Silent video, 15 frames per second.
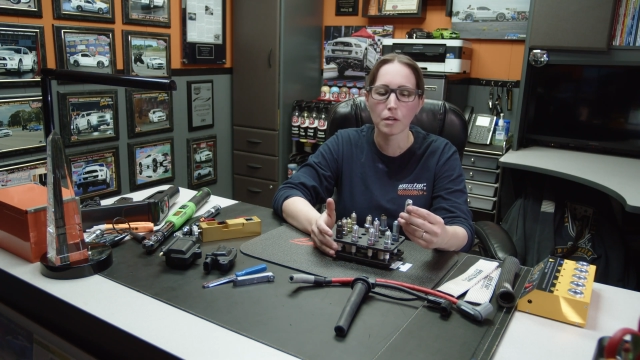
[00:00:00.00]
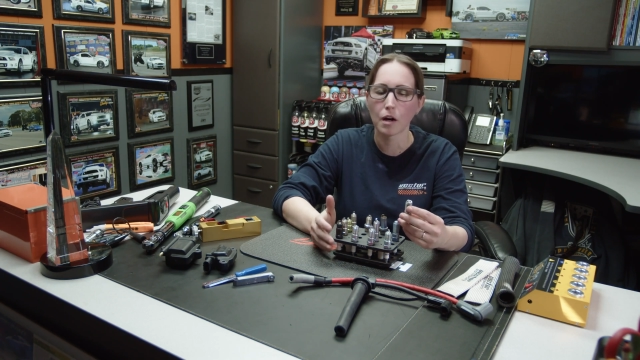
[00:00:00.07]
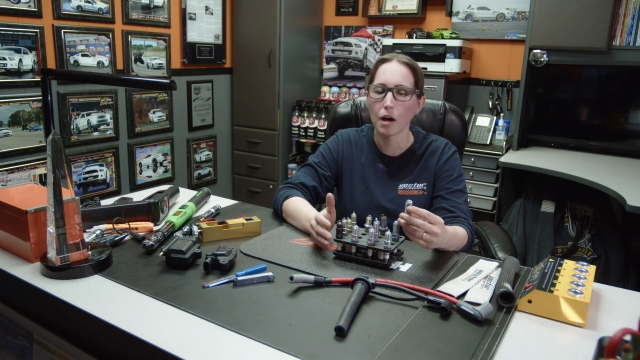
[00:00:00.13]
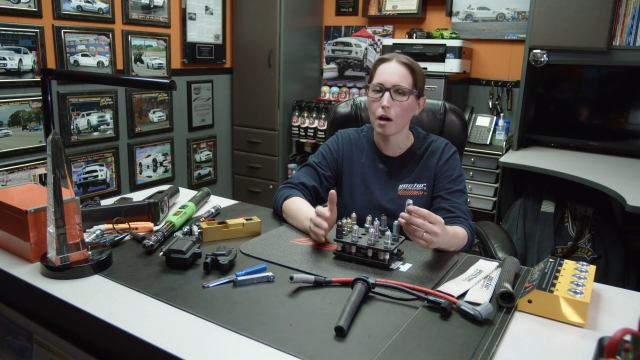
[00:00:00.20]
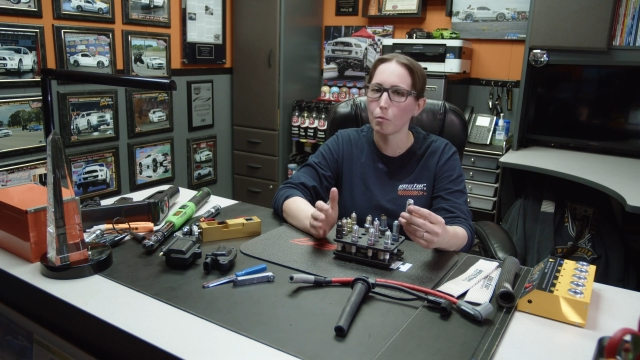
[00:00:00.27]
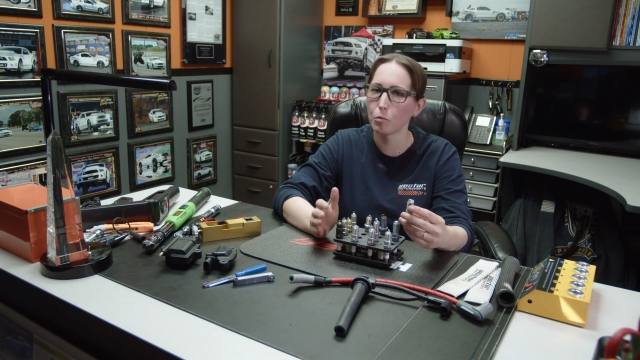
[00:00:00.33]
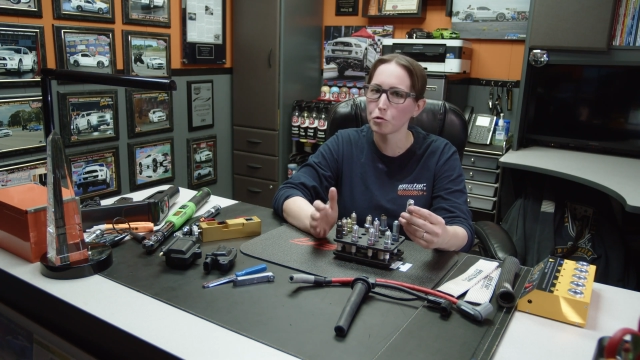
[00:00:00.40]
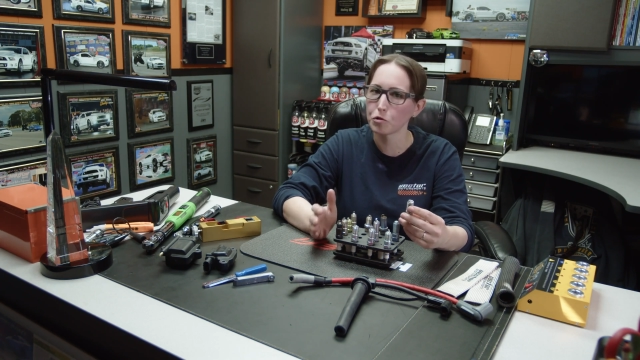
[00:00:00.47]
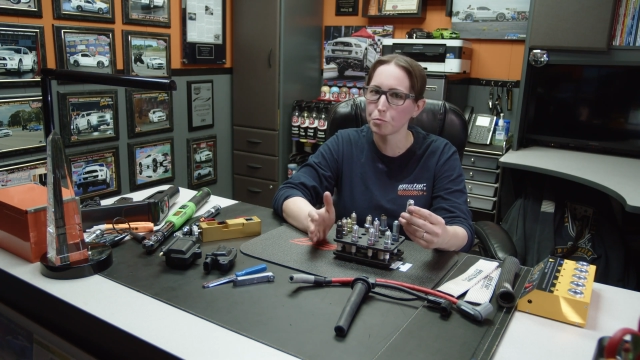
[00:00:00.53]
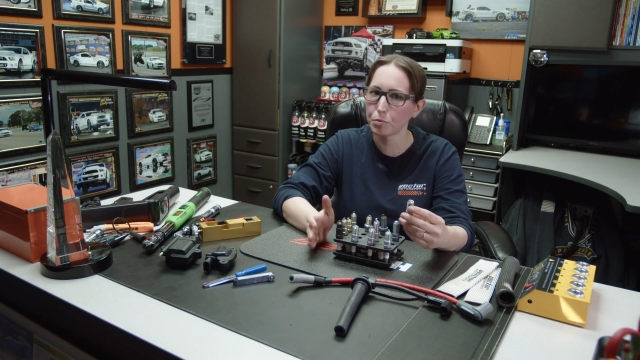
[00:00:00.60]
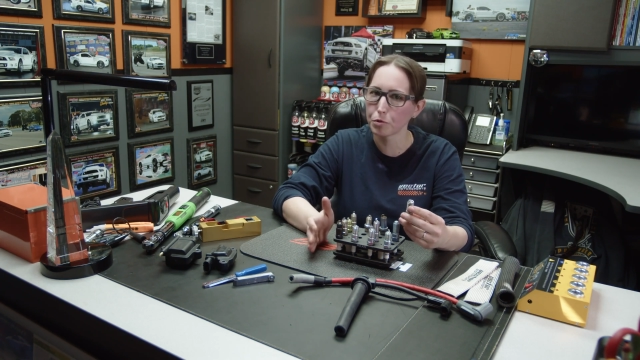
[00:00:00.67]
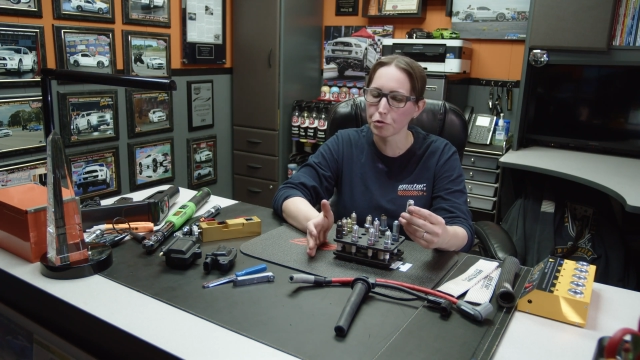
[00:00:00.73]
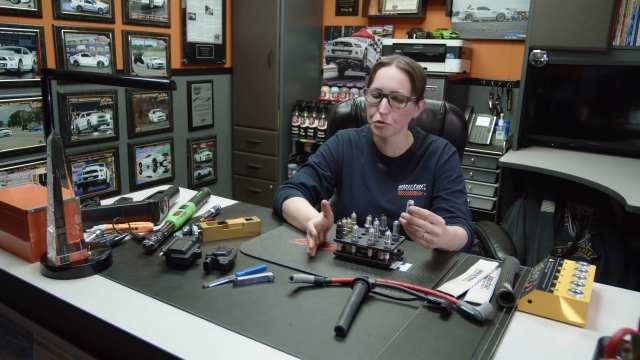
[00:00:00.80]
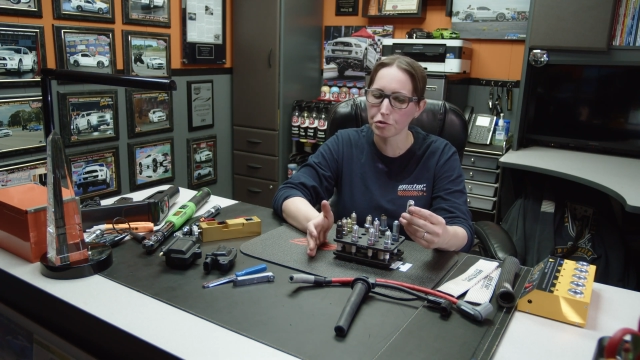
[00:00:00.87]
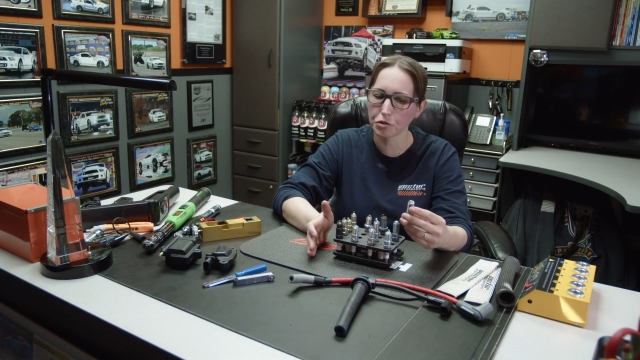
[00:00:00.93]
how much
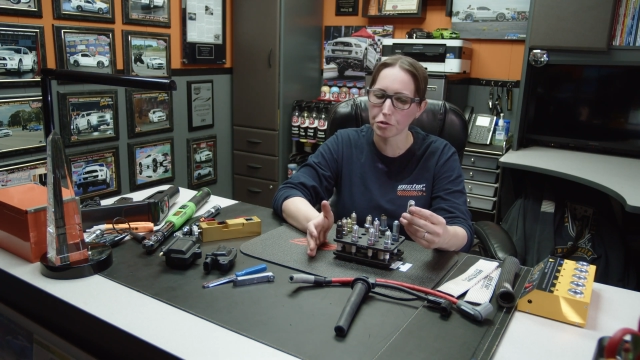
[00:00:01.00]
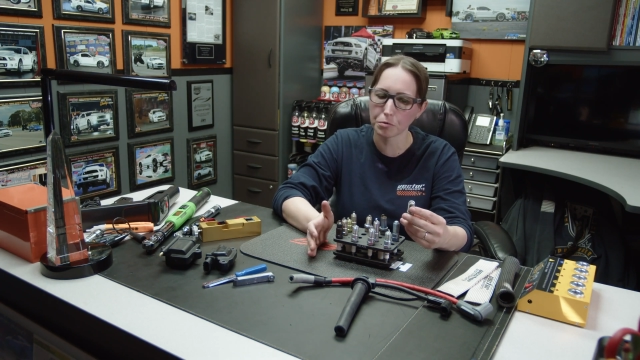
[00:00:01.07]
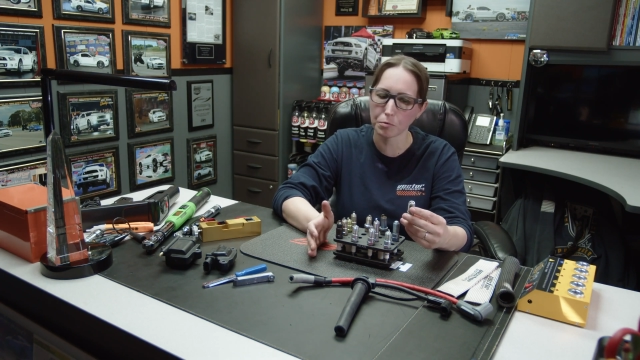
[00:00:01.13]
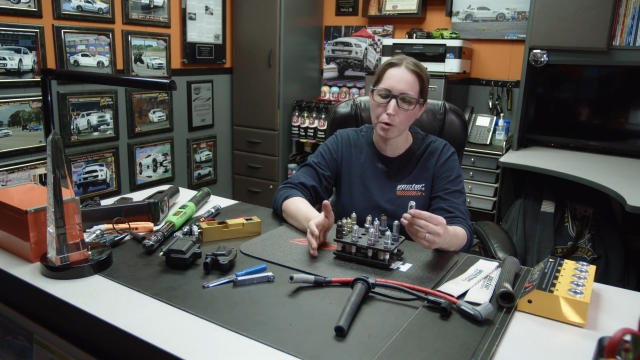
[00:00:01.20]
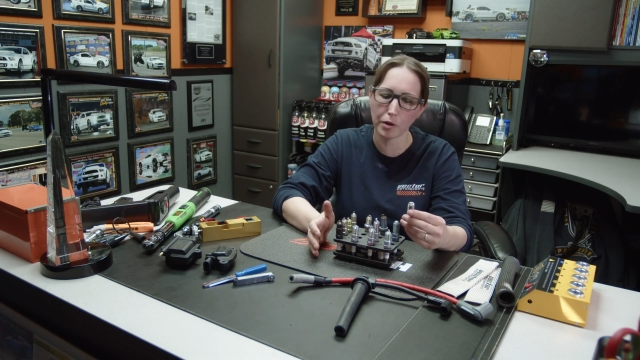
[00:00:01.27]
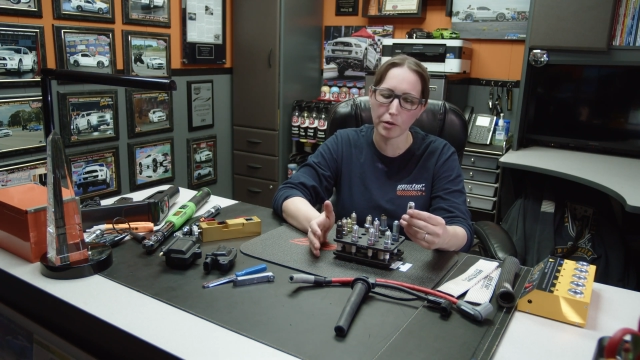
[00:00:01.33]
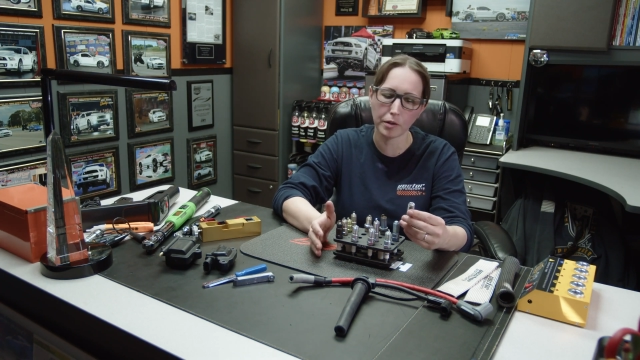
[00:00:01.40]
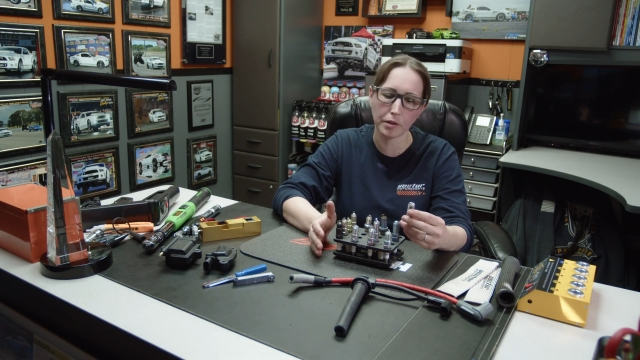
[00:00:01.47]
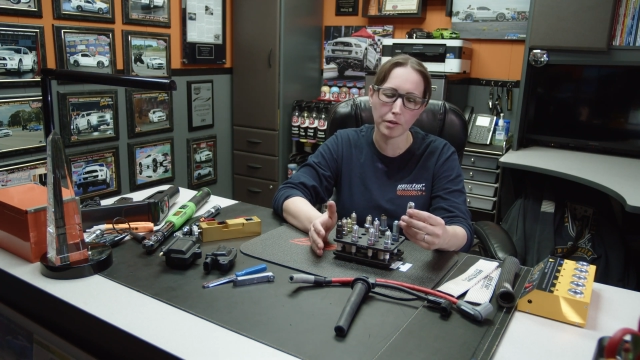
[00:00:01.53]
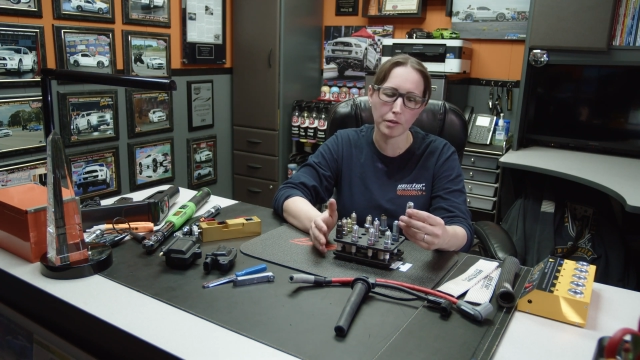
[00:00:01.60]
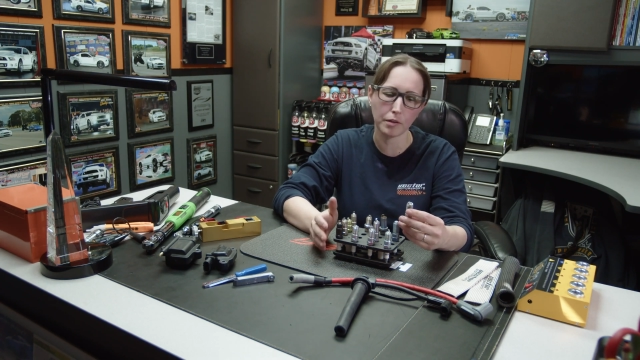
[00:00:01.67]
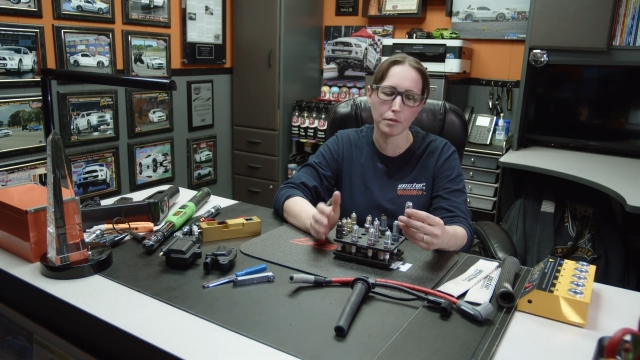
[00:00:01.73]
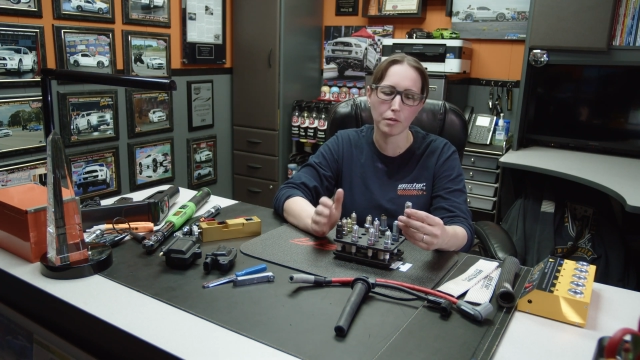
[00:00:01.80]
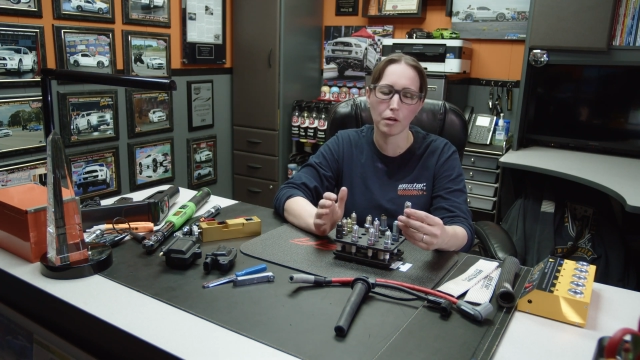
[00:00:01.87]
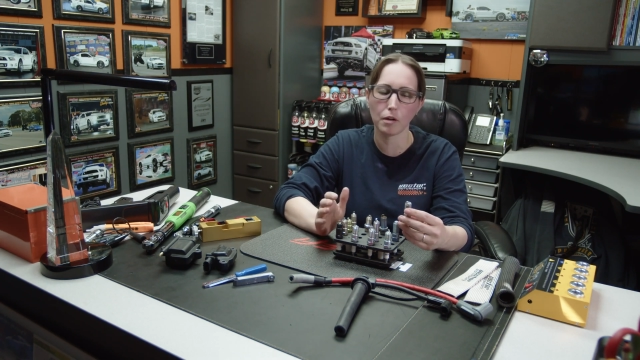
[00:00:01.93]
boost you're
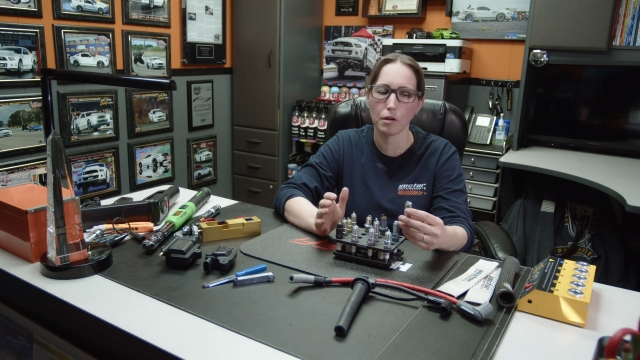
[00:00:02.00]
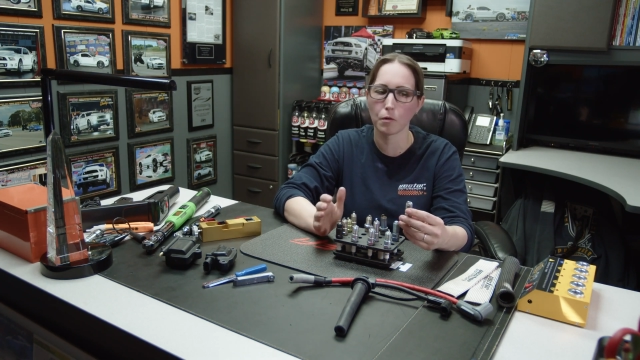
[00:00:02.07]
running